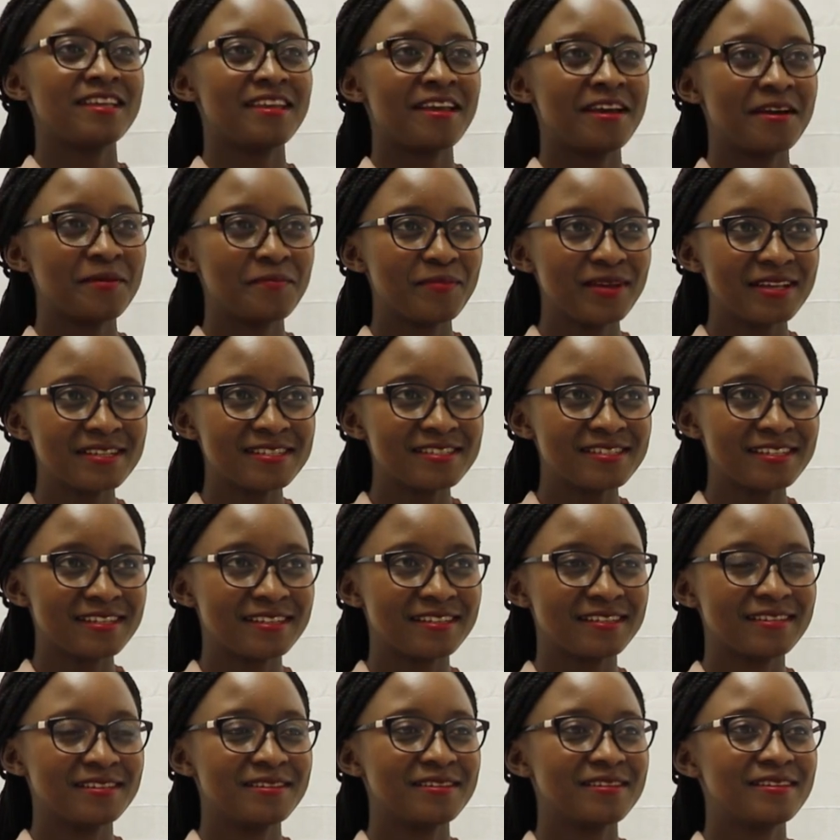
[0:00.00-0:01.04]
a young
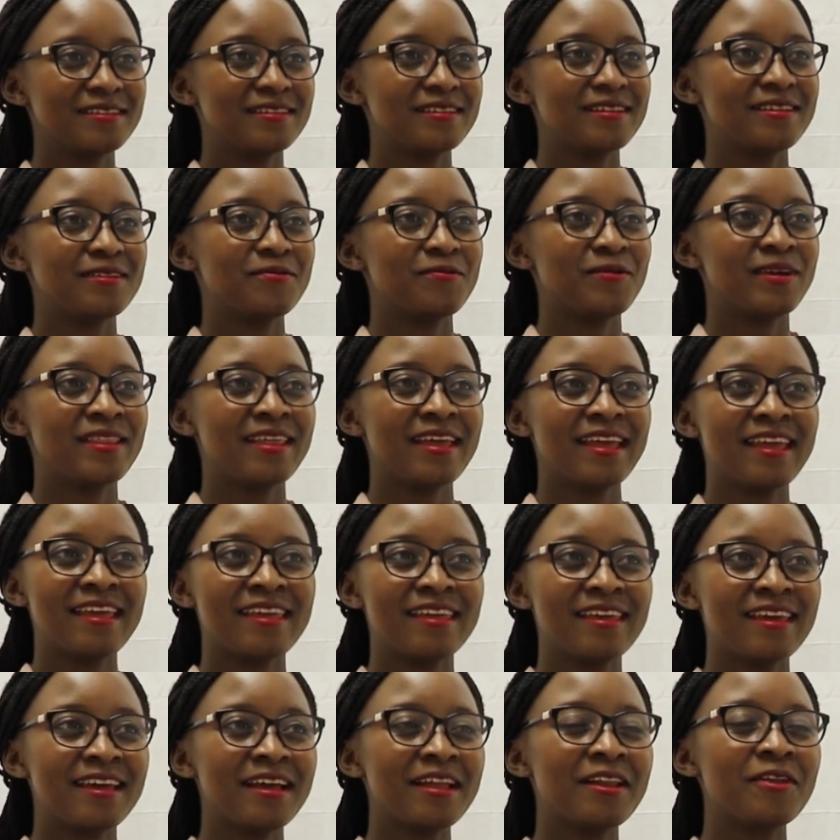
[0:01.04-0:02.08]
person, whether a
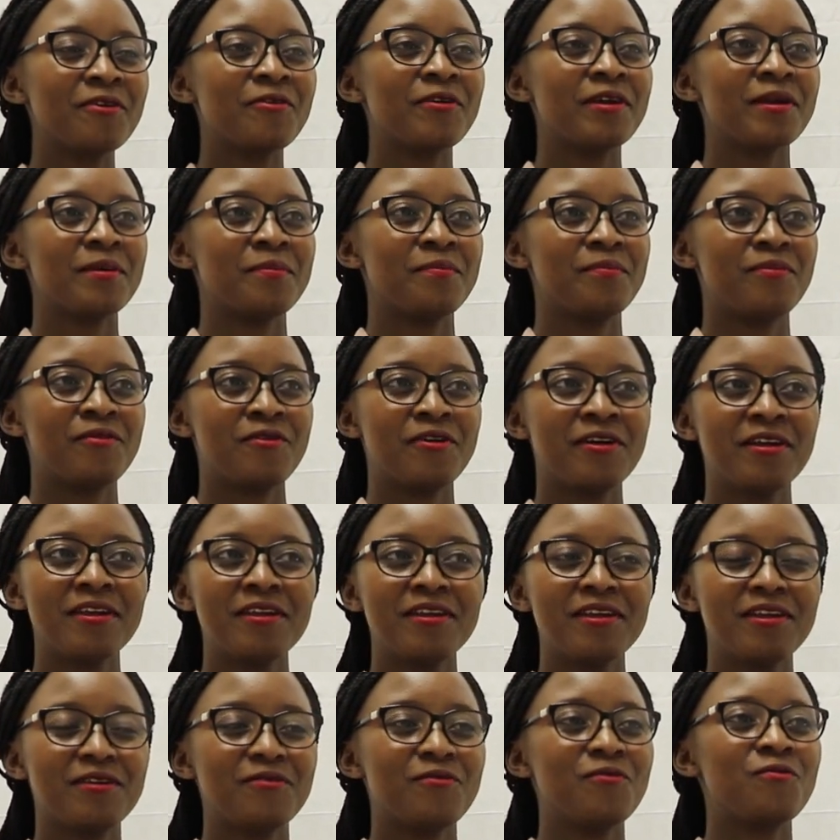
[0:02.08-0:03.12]
girl or a
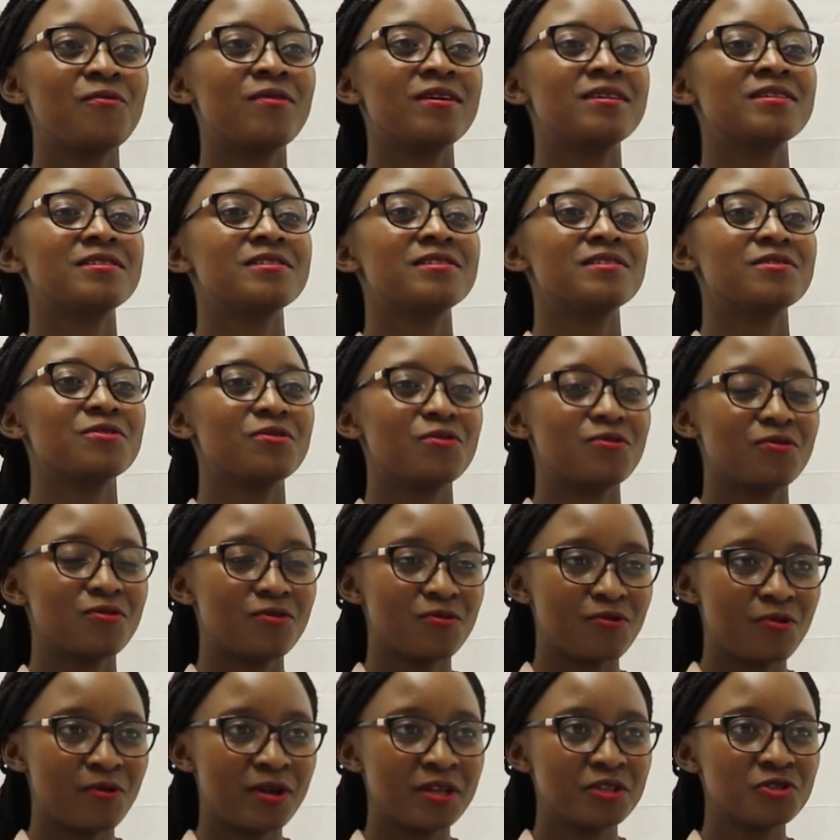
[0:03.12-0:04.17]
boy, who was
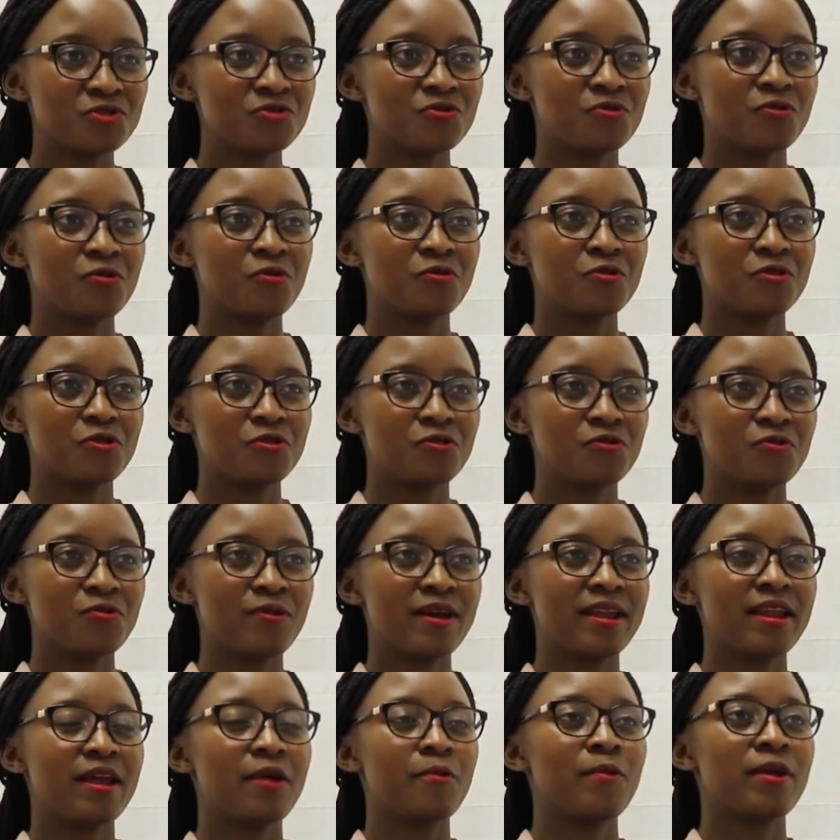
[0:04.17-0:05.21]
going to go through
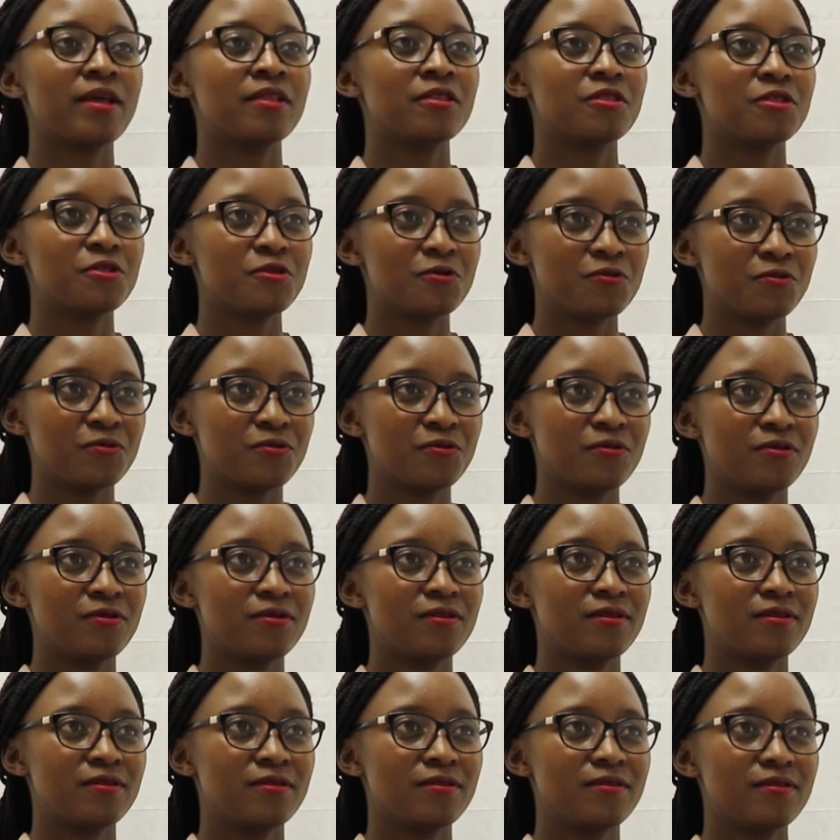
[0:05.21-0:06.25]
what I went through,
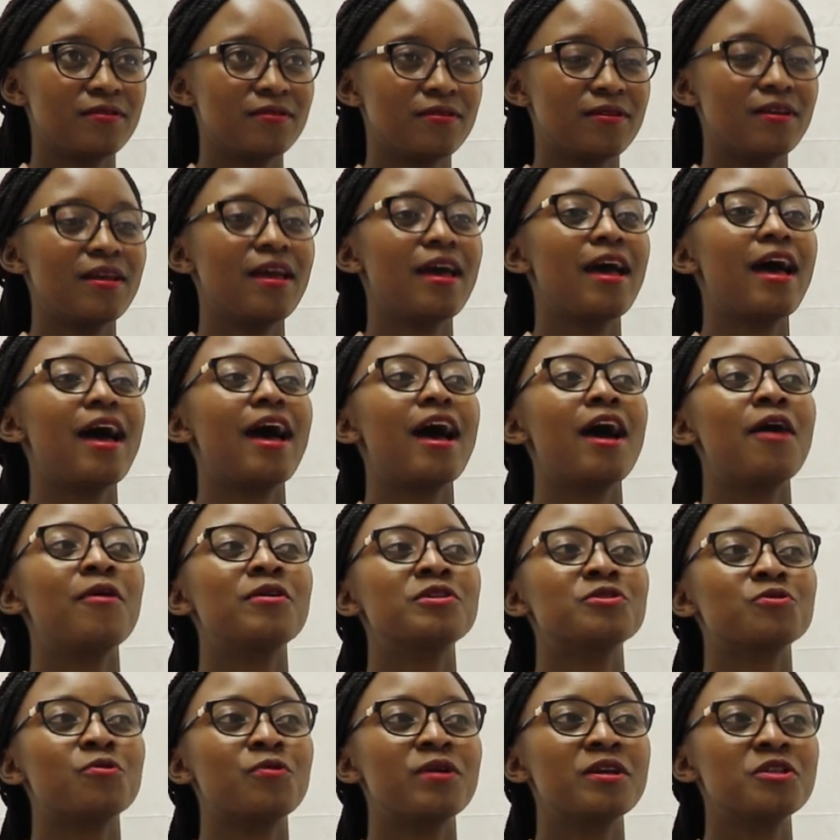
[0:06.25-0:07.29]
I
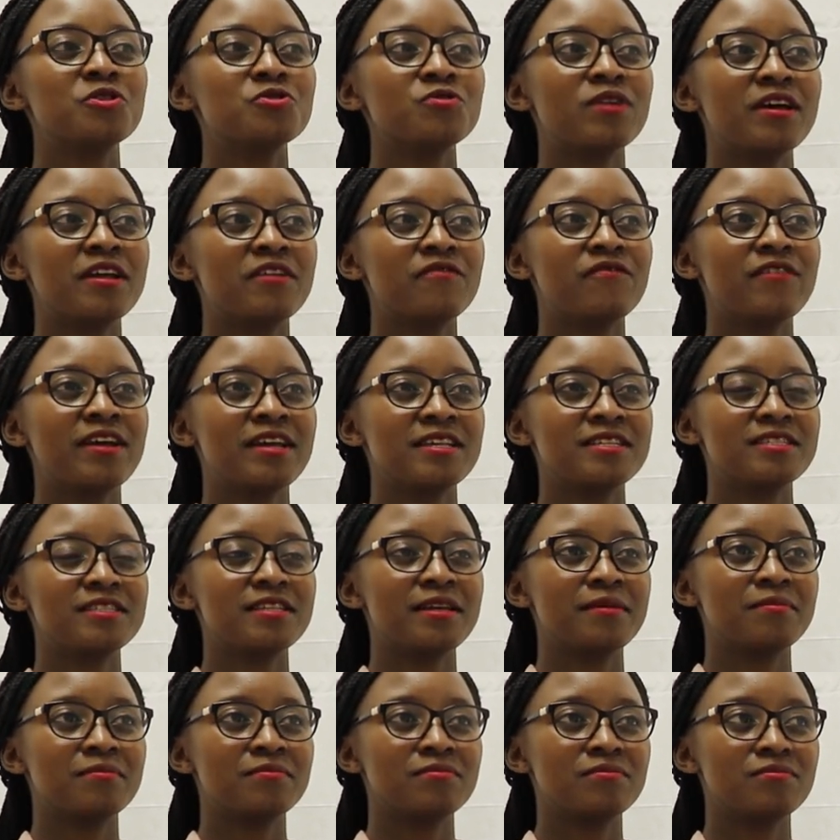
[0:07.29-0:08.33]
was going to advise
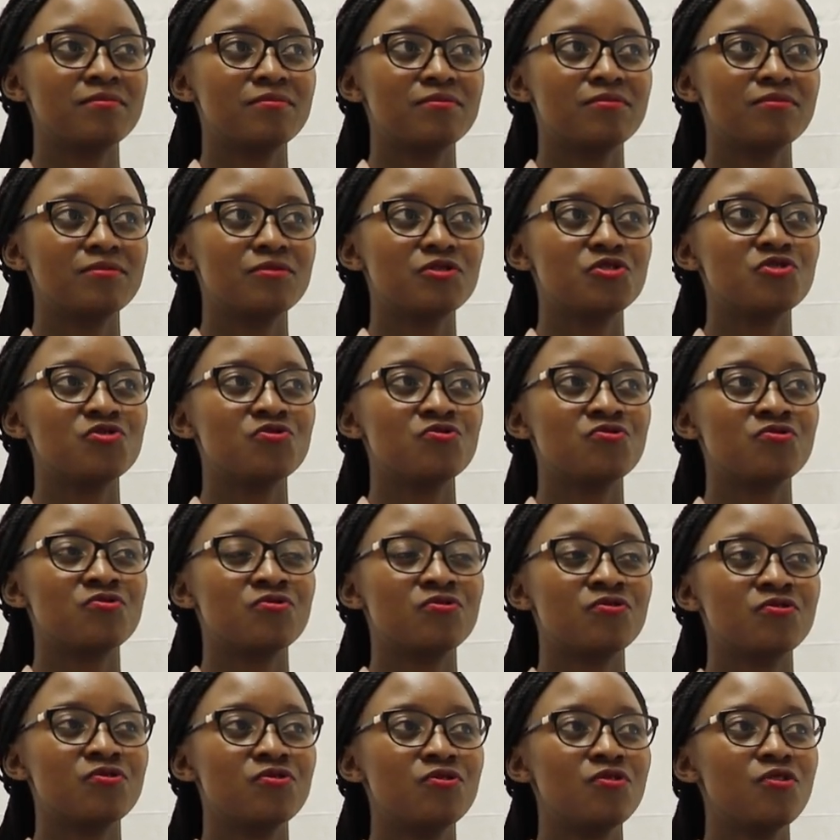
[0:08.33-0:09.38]
them
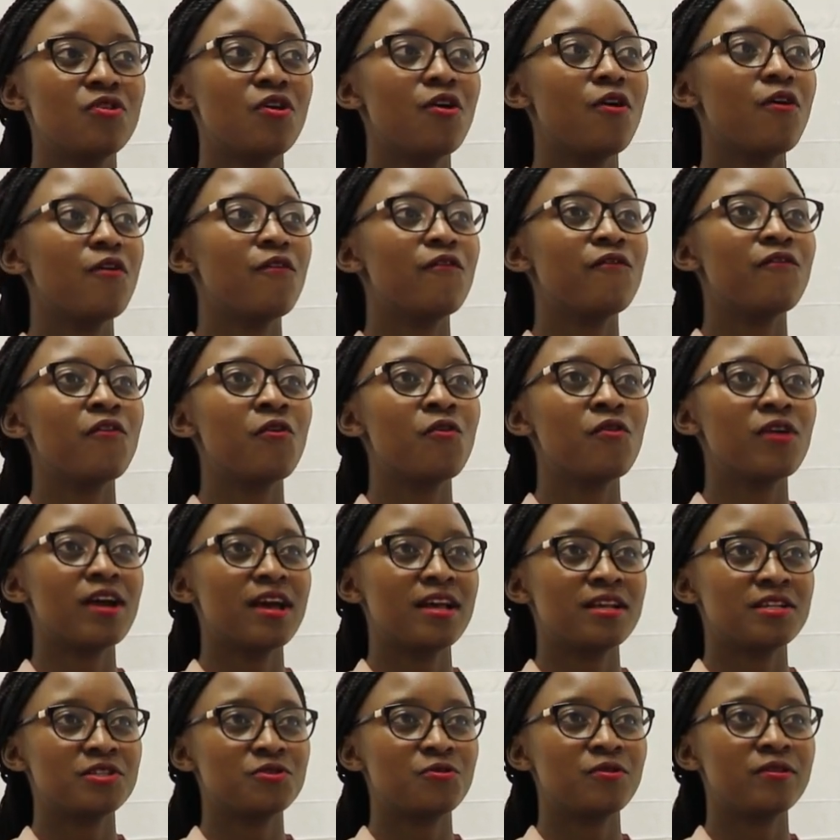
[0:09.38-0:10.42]
to
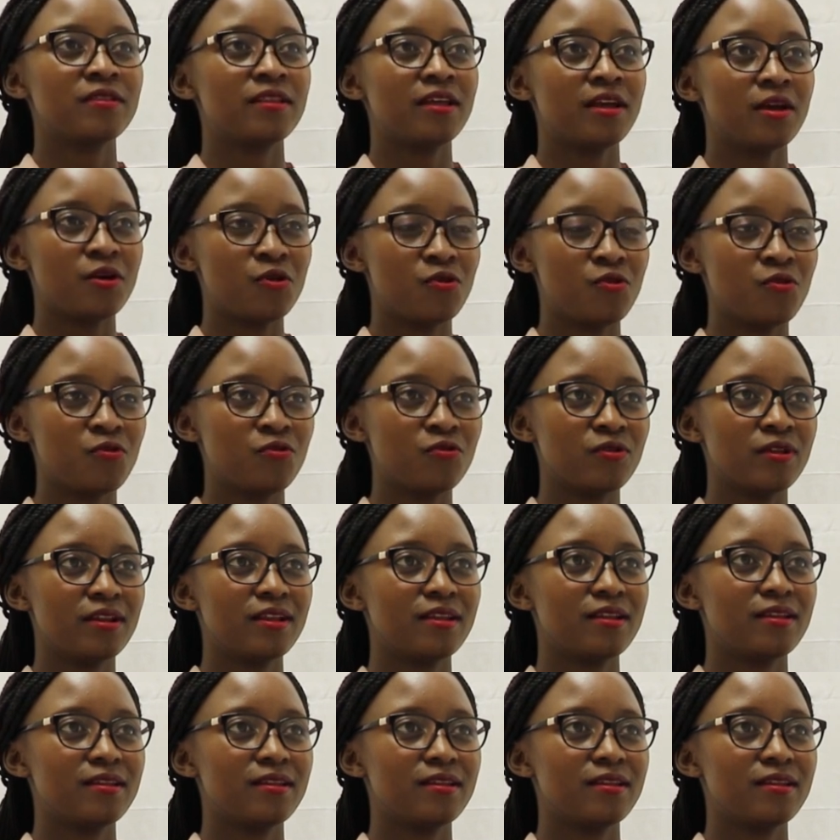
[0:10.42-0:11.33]
focus on their goal.